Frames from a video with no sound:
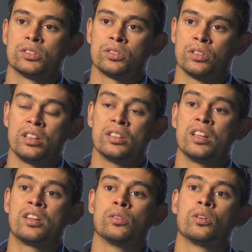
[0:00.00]
So
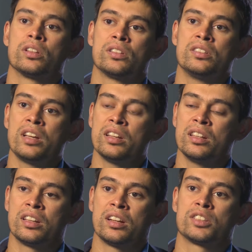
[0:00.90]
they can look at the data,
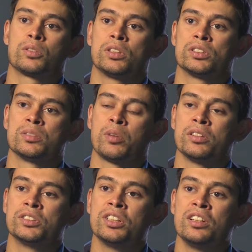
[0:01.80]
they can ask questions about
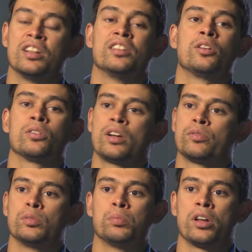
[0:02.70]
a gene, and they don't
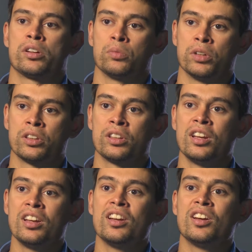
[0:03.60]
have to bother with,
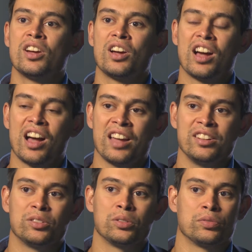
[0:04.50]
I
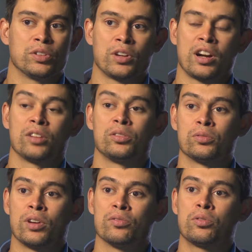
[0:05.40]
need to figure out how to
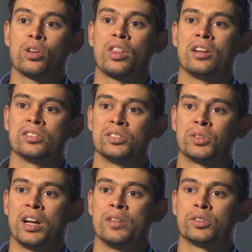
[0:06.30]
run 4,000
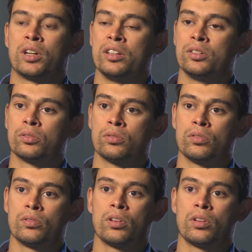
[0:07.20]
drives, or I need to